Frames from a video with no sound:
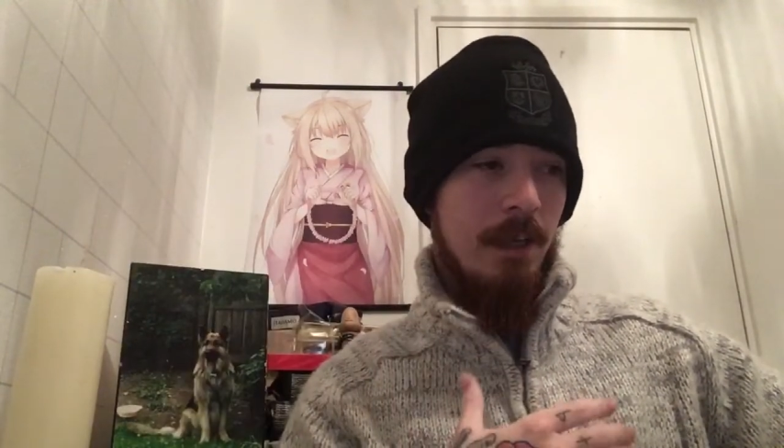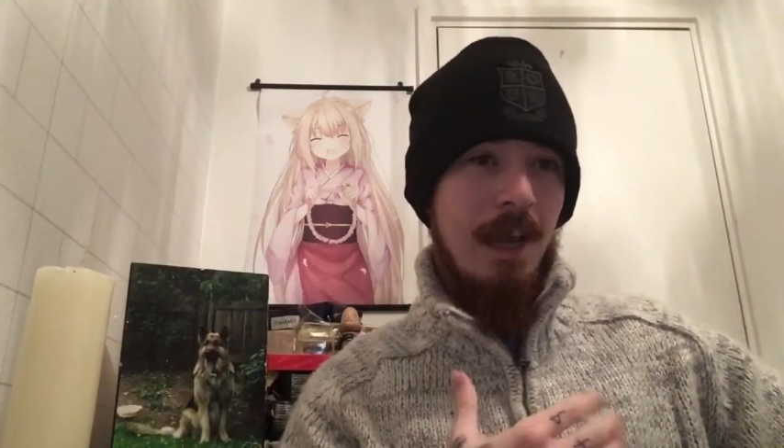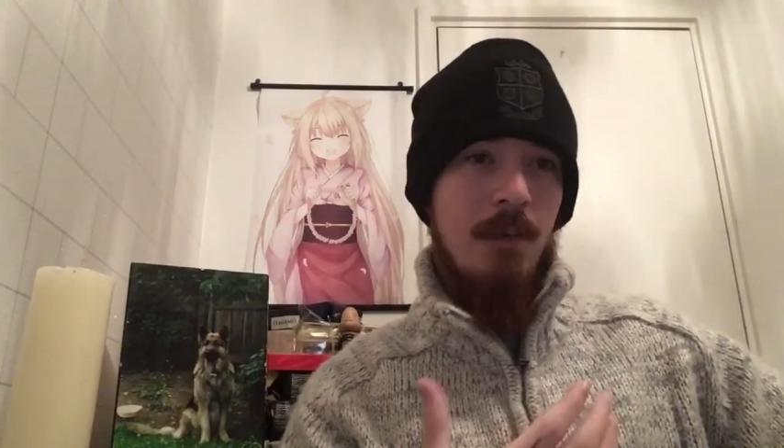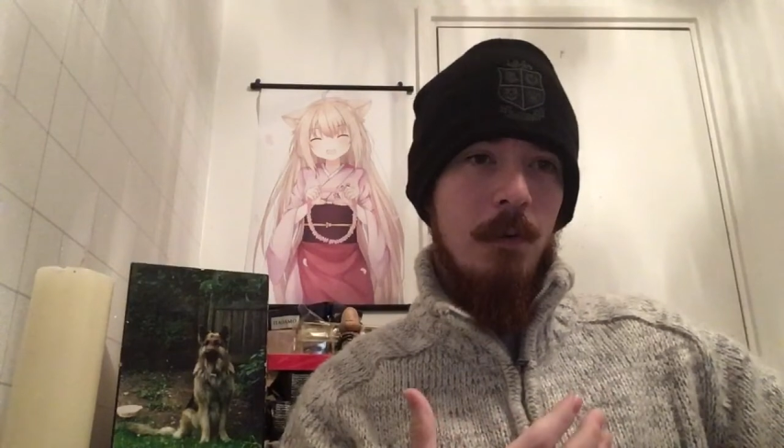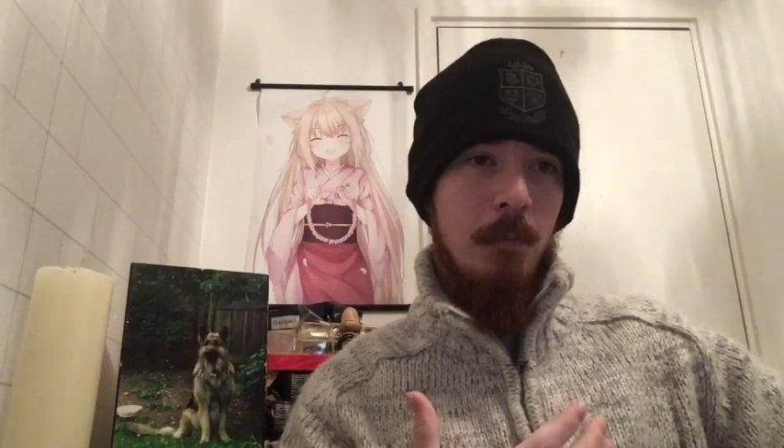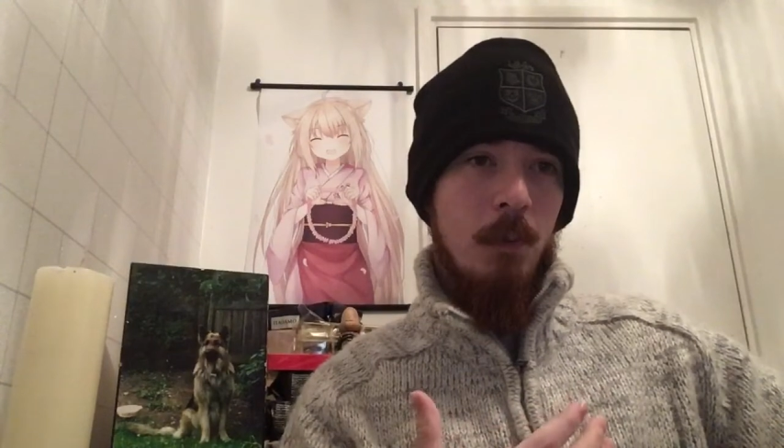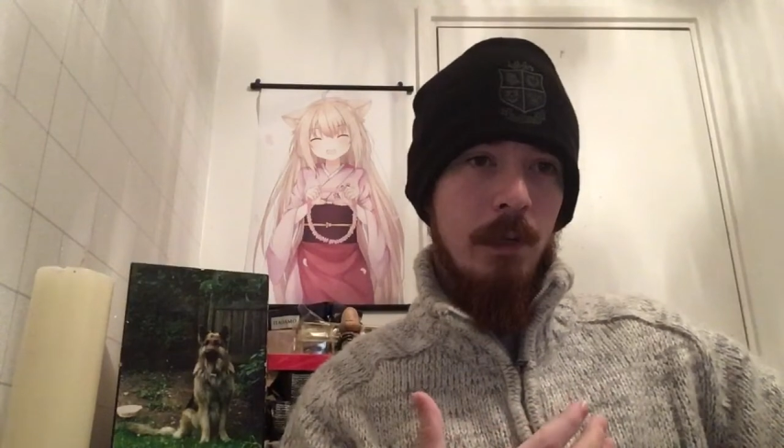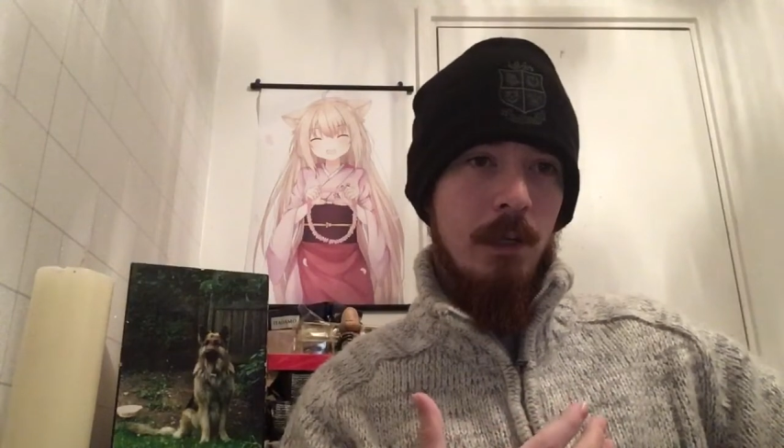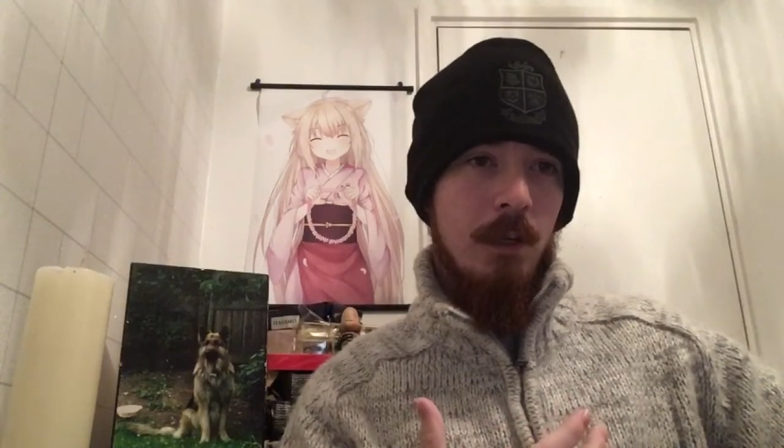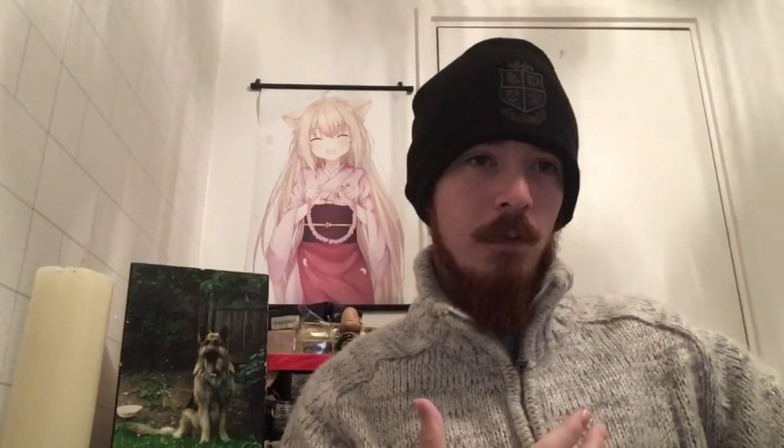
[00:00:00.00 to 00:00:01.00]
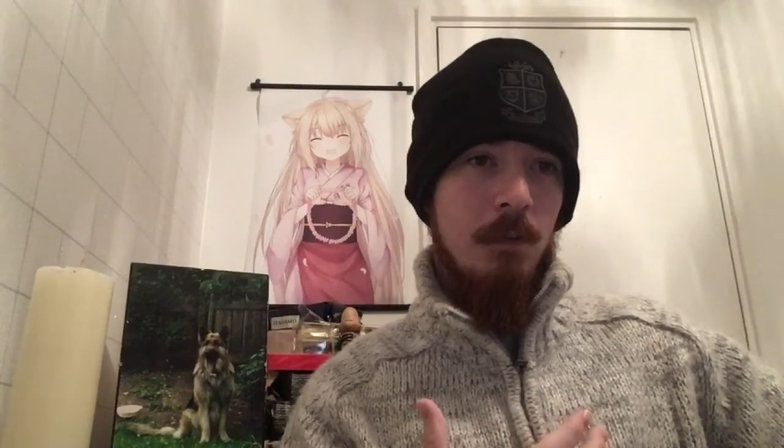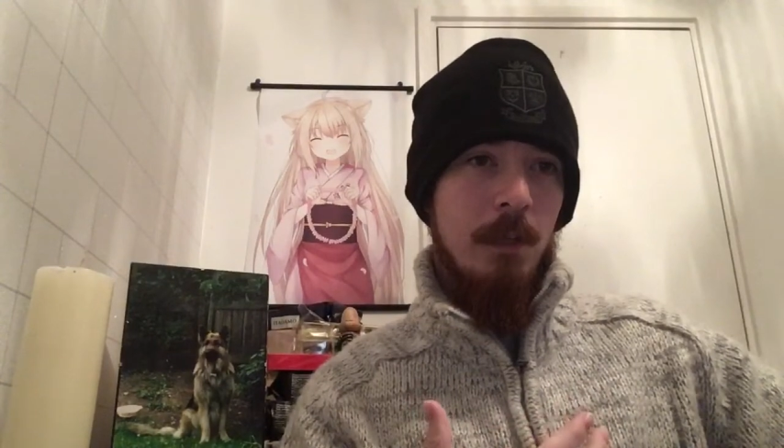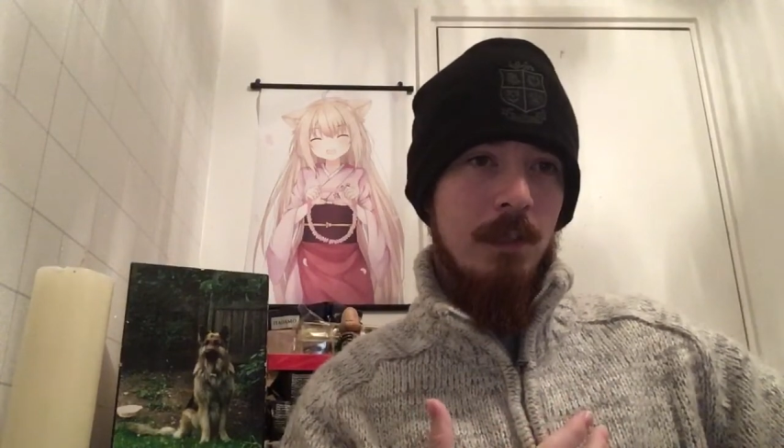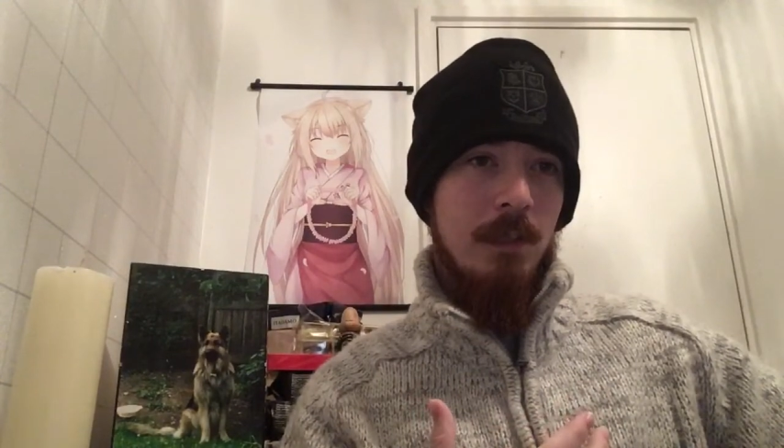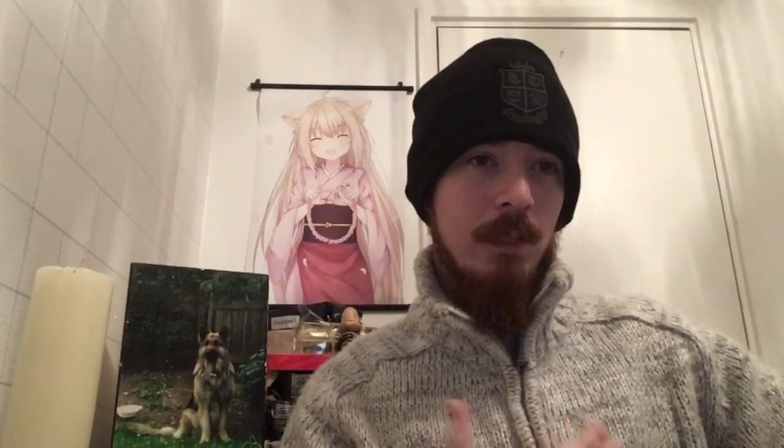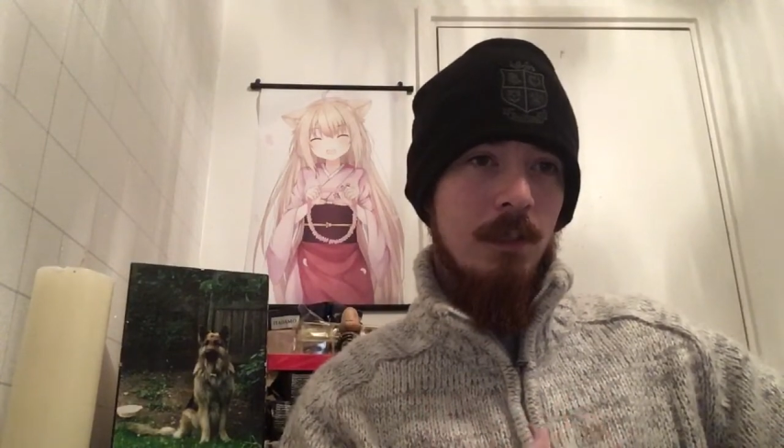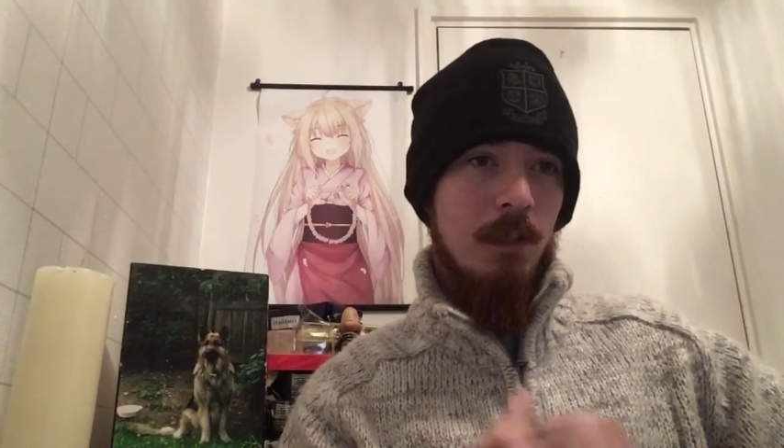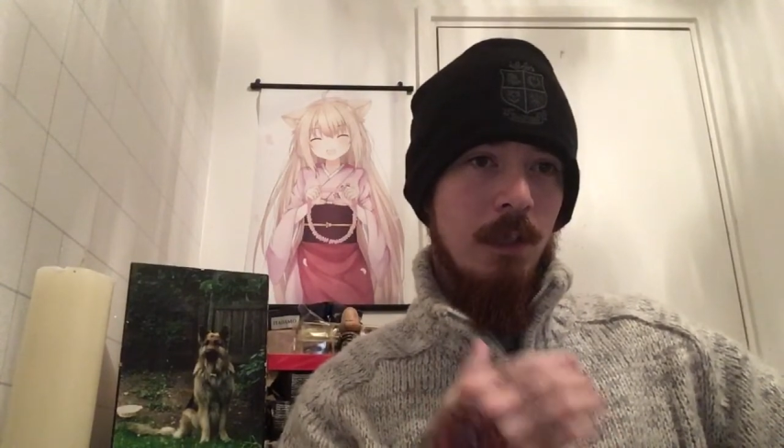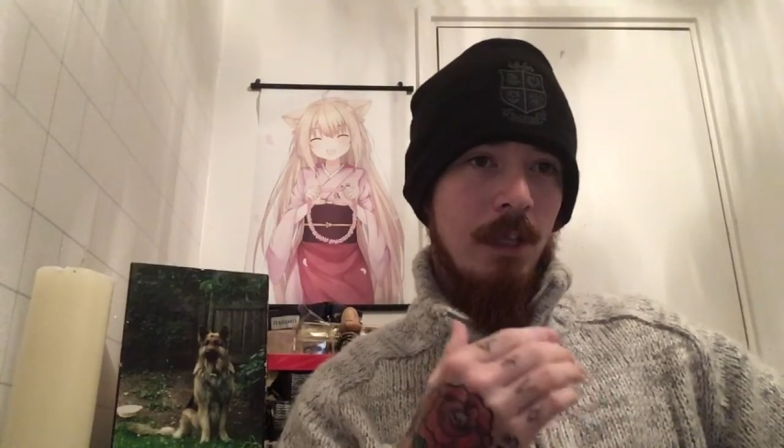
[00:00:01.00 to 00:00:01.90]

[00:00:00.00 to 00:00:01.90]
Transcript: errand boy clothes, basically, so